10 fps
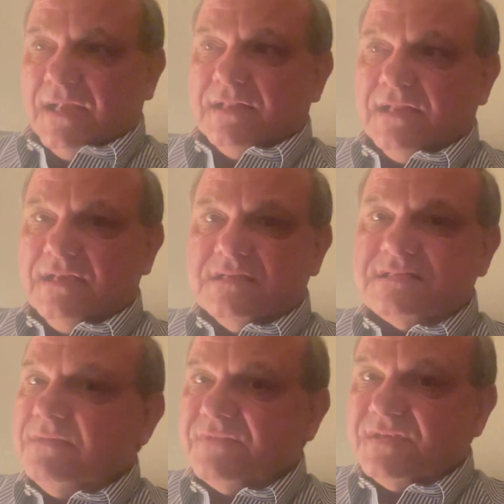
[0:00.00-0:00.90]
That is
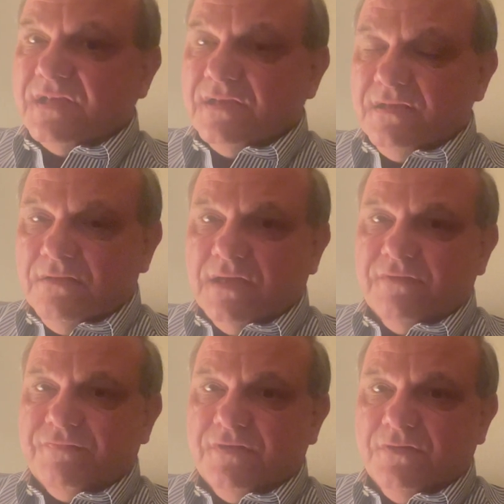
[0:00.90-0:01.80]
something you
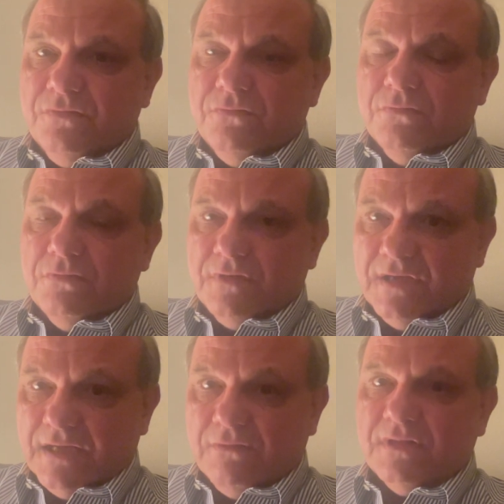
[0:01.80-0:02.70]
have to do
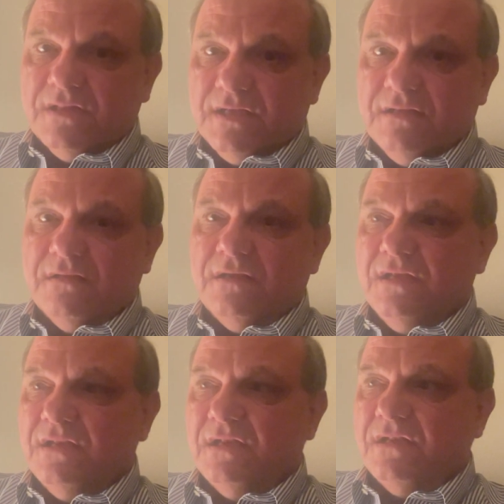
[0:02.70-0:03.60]
now and then
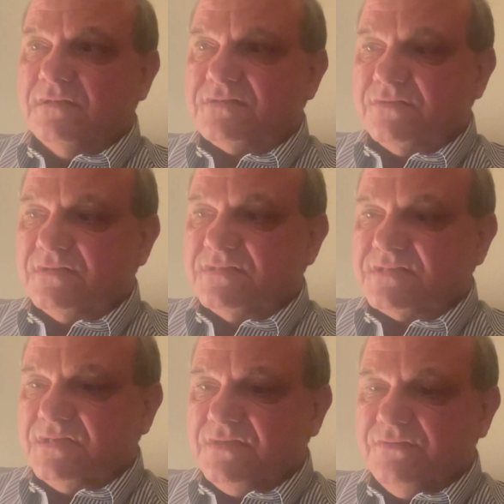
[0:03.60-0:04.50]
in certain
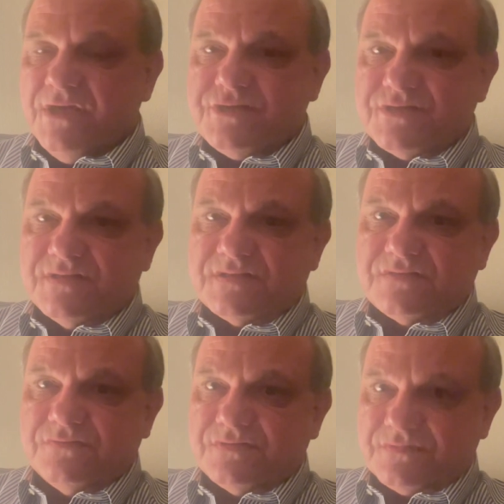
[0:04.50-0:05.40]
situations
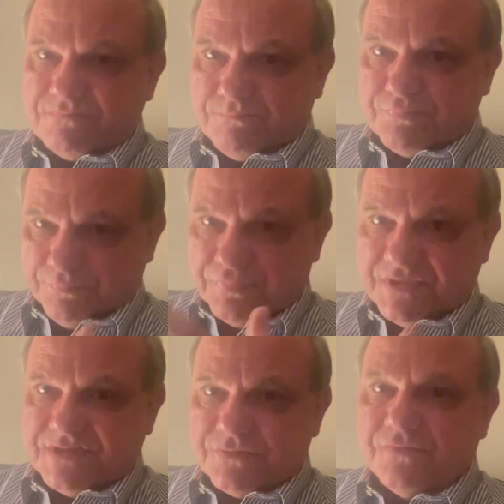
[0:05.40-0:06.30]
to
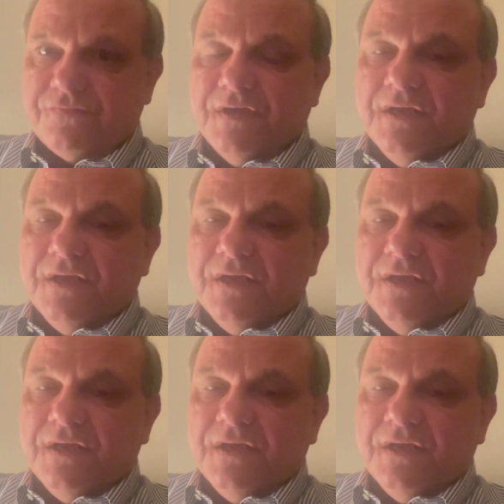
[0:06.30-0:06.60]
preserve